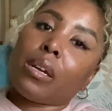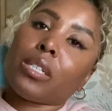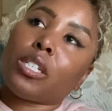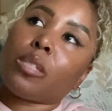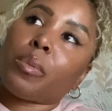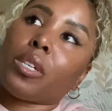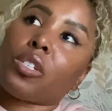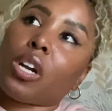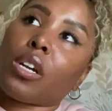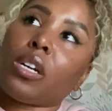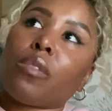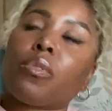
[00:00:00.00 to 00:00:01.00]
It's just been a
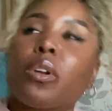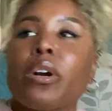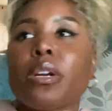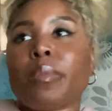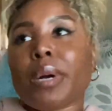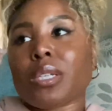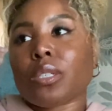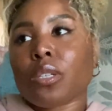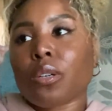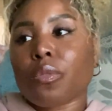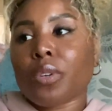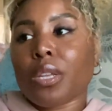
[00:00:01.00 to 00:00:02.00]
journey of learning
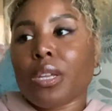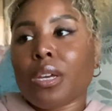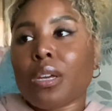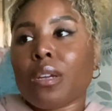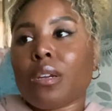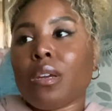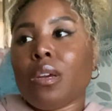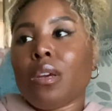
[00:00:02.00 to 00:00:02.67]
myself and then